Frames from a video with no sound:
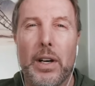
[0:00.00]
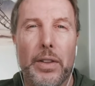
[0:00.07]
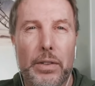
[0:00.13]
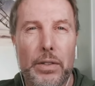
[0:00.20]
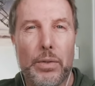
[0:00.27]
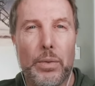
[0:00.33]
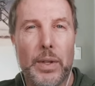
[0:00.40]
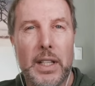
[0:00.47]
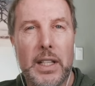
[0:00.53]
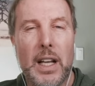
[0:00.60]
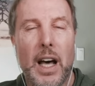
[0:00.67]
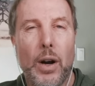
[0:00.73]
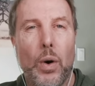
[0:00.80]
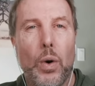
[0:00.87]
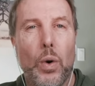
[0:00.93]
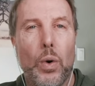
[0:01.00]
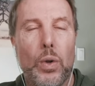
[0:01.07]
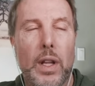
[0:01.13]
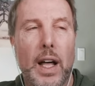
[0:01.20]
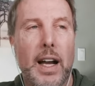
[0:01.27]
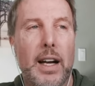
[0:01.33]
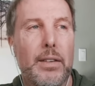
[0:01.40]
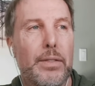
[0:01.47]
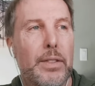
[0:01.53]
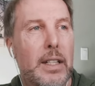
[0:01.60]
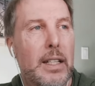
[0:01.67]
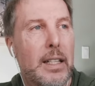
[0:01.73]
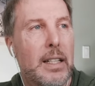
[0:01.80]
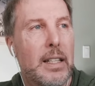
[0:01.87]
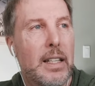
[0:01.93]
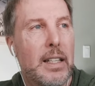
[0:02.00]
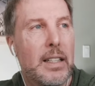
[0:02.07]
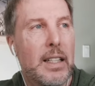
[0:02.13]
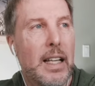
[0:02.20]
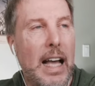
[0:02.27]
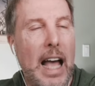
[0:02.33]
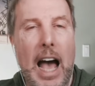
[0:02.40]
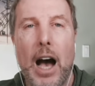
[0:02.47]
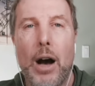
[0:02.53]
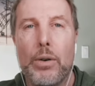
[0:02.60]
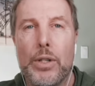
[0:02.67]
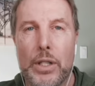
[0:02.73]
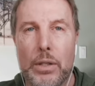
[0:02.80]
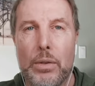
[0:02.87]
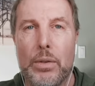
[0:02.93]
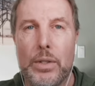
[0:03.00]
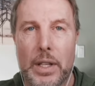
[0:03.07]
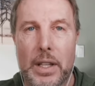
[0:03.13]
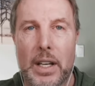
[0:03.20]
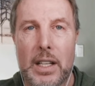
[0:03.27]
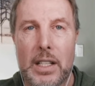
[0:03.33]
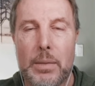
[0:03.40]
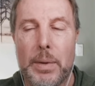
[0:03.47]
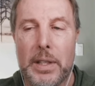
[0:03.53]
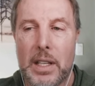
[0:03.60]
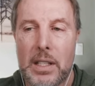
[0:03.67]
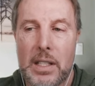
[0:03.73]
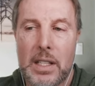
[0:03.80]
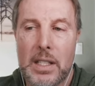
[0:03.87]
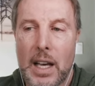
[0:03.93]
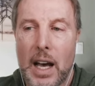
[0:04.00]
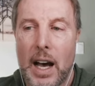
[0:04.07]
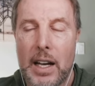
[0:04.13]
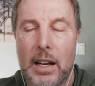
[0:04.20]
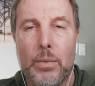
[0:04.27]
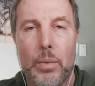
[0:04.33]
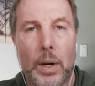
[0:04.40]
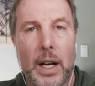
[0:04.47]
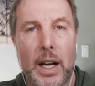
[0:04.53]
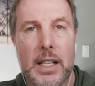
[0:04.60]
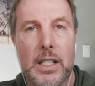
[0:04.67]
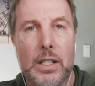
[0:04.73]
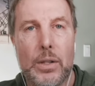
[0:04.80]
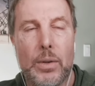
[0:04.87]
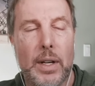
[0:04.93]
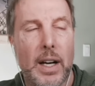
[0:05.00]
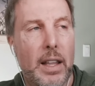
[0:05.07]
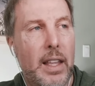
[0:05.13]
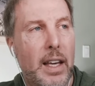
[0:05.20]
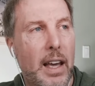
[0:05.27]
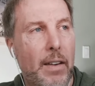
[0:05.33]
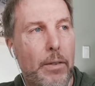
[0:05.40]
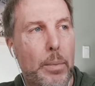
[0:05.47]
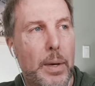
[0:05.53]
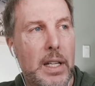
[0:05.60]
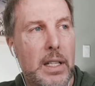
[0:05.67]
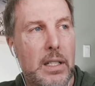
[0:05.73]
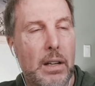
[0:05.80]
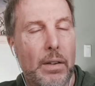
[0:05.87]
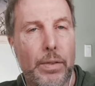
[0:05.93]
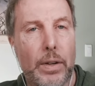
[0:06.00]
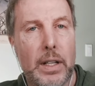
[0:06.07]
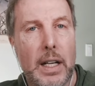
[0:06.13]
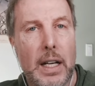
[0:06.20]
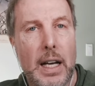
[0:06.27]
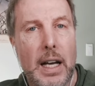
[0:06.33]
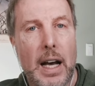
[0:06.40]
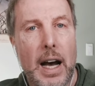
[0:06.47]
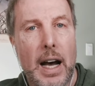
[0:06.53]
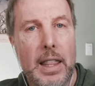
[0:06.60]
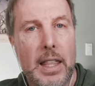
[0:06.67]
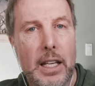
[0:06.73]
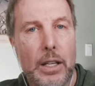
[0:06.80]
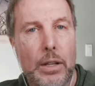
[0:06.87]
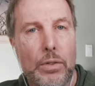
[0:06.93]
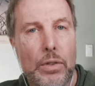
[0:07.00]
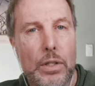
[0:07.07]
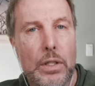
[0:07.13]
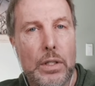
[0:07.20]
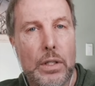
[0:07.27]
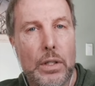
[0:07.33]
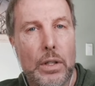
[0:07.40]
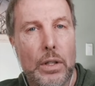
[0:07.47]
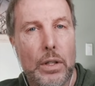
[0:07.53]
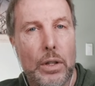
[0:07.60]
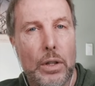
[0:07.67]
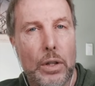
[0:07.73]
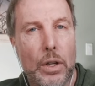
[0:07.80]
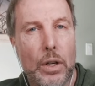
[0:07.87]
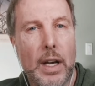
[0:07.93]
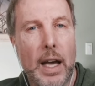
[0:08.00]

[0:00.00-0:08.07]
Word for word: There's really not a whole lot of like how to to this, but this is kind of what I do. And I think everybody's different. I think you just look